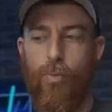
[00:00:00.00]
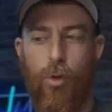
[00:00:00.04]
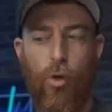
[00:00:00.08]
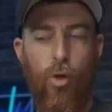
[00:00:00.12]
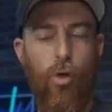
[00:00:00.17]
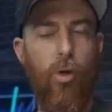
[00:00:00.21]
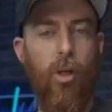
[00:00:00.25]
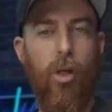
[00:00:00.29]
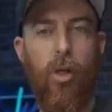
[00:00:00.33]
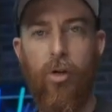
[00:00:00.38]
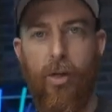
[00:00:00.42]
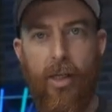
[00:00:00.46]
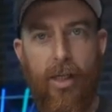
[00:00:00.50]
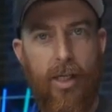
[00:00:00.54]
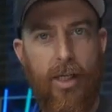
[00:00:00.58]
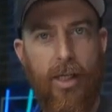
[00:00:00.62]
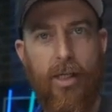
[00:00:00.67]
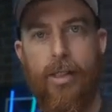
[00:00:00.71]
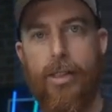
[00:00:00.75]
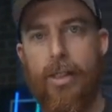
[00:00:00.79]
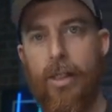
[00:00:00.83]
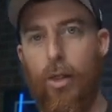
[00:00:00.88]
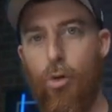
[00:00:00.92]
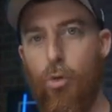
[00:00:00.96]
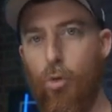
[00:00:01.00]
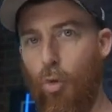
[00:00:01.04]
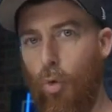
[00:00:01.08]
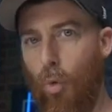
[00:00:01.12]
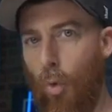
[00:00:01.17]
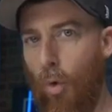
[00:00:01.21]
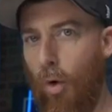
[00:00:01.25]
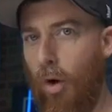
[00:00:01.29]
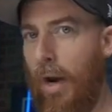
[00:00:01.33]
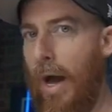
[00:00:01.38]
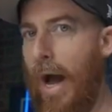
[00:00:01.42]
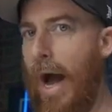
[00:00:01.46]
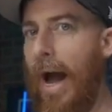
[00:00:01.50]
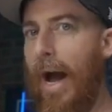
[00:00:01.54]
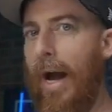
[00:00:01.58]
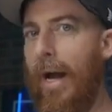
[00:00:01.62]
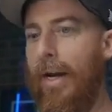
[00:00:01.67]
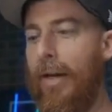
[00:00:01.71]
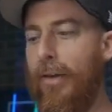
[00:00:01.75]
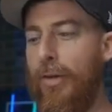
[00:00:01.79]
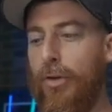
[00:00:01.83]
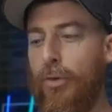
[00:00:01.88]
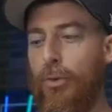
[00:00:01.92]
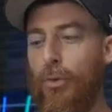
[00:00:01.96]
literally can see through one eye
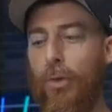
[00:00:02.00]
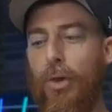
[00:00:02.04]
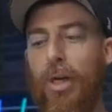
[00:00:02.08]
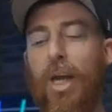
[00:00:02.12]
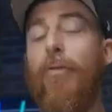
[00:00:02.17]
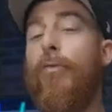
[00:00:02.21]
in this one.